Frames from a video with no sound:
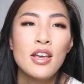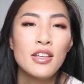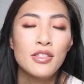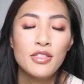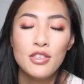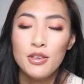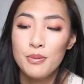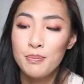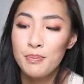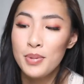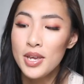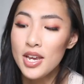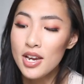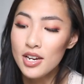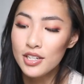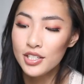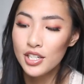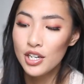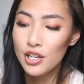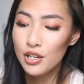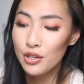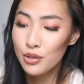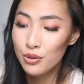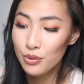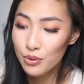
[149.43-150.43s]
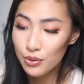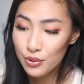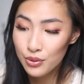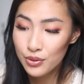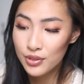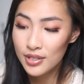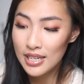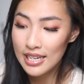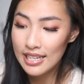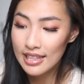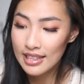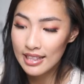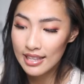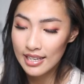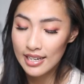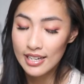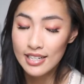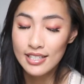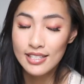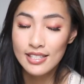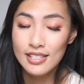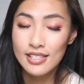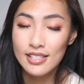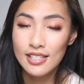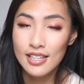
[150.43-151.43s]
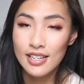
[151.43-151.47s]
The BHA used in this